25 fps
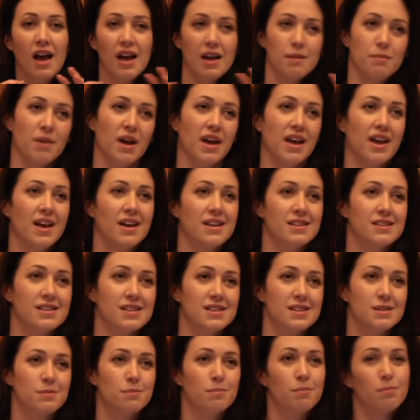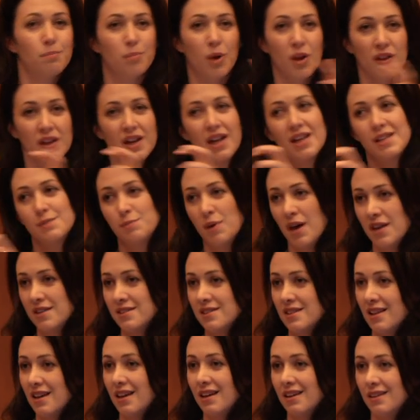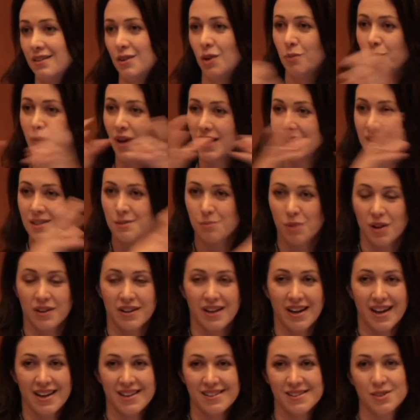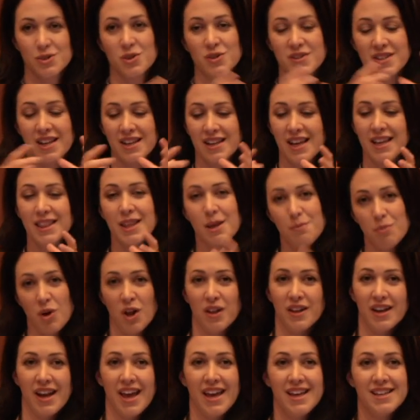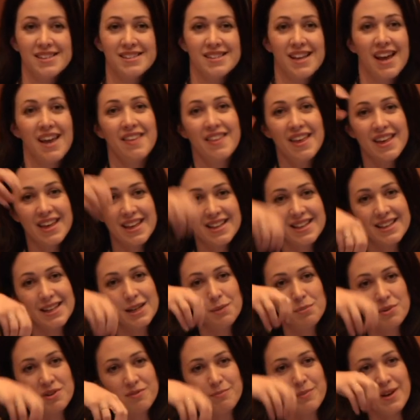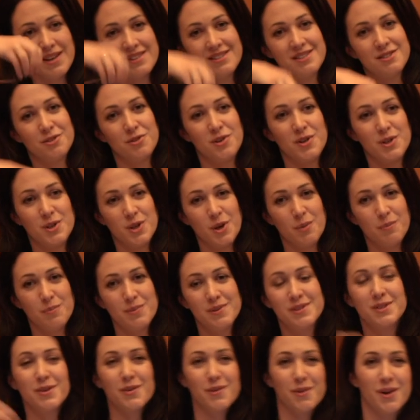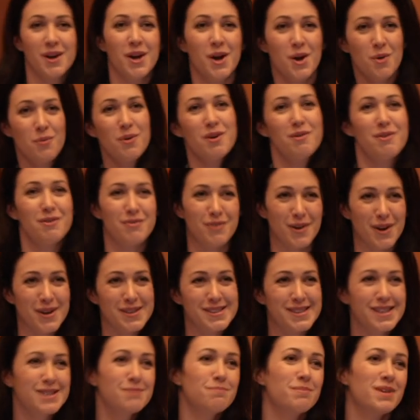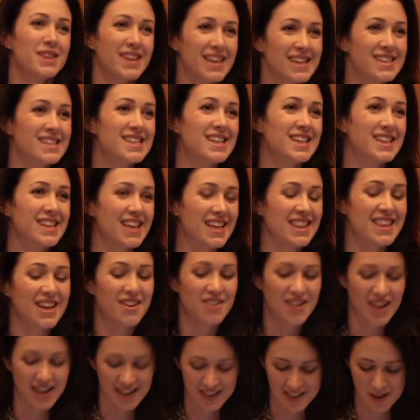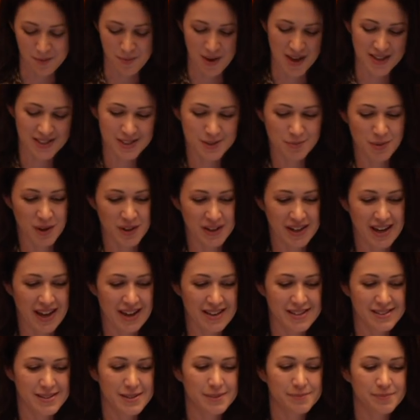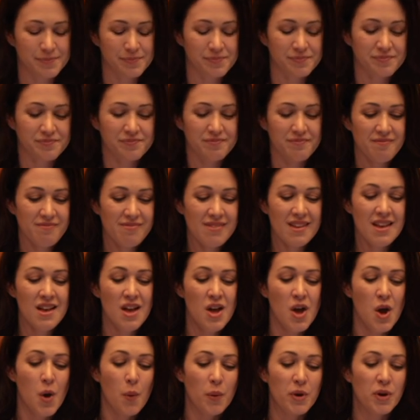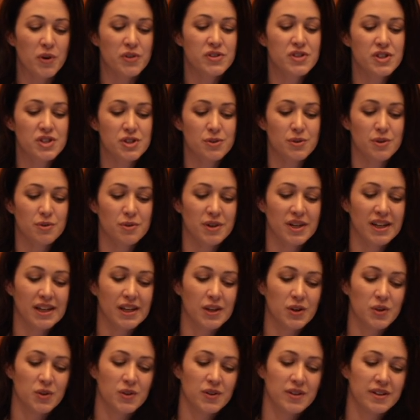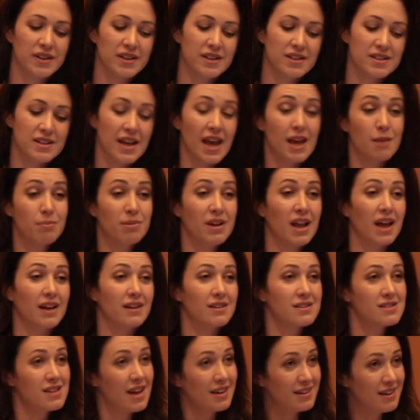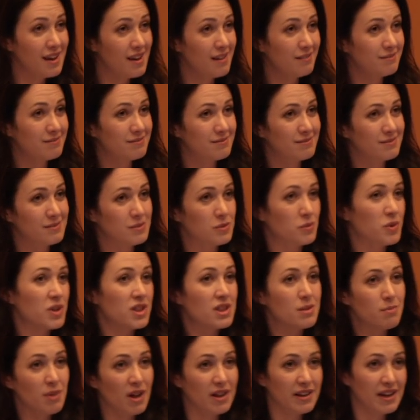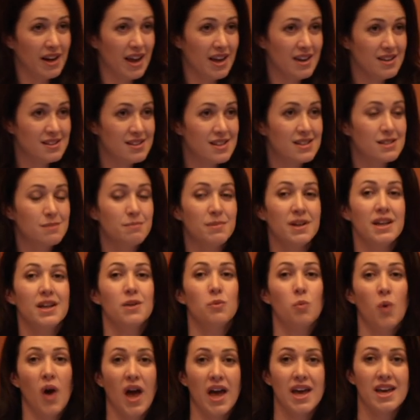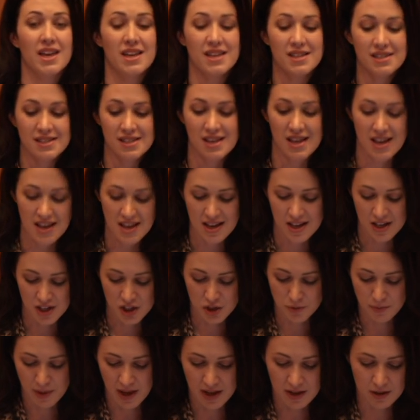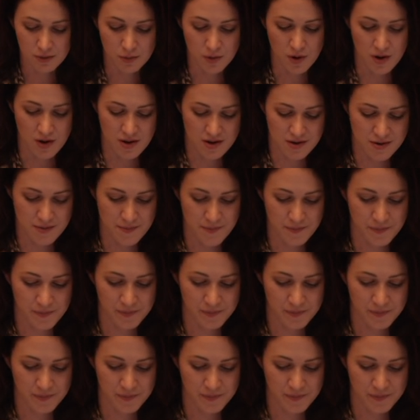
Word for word: in my house, it's bolognese pasta, not pasta bolognese, because they'll get their bolognese and they get a little bit of pasta on top. So we reverse it, but they still think they're getting their pasta bolognese. We also do a really good eggplant lasagna with the bolognese. There's a million ways to make it work.